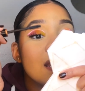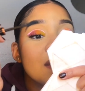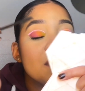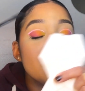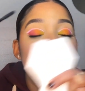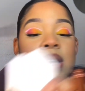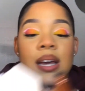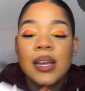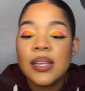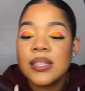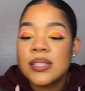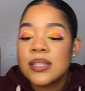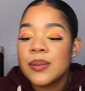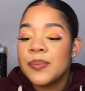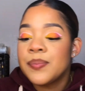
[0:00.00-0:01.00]
because
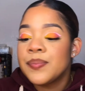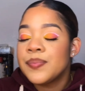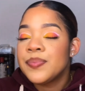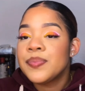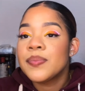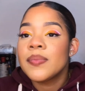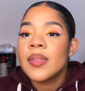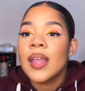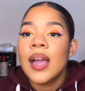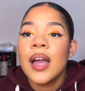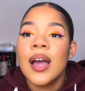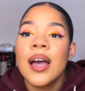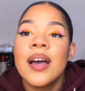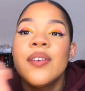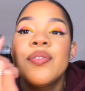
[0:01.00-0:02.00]

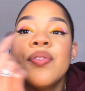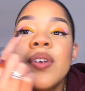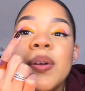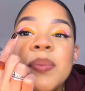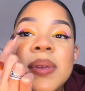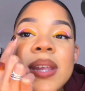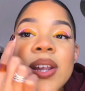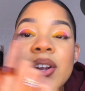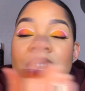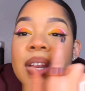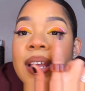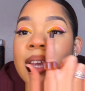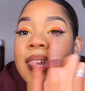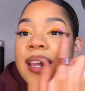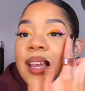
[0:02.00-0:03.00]
from here
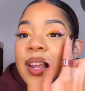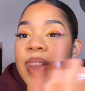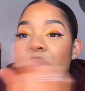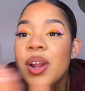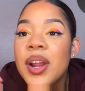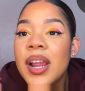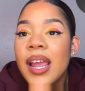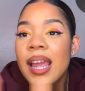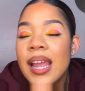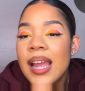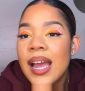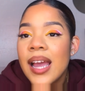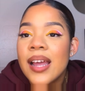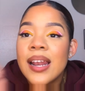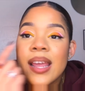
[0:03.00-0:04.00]
to here, it
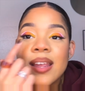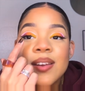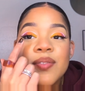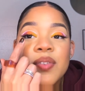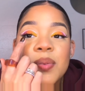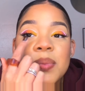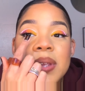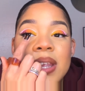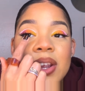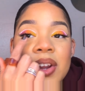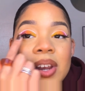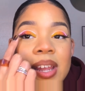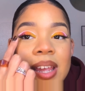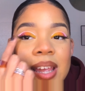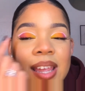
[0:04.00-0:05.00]

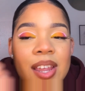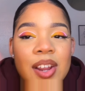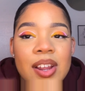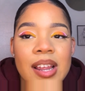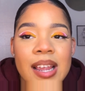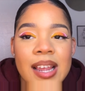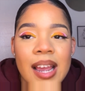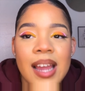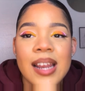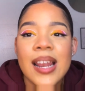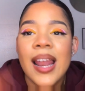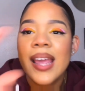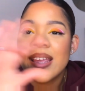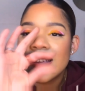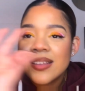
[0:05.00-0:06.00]
kind of
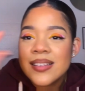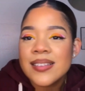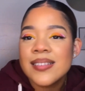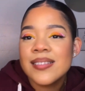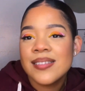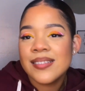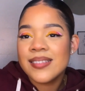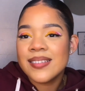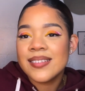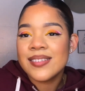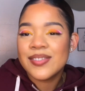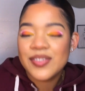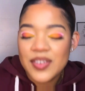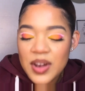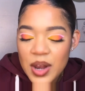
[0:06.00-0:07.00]
like
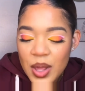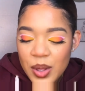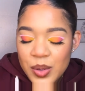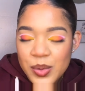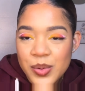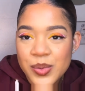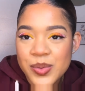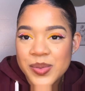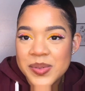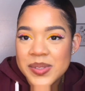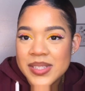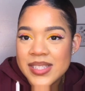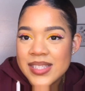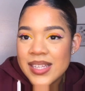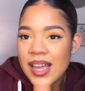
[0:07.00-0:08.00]

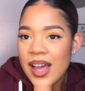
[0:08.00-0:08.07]
flows.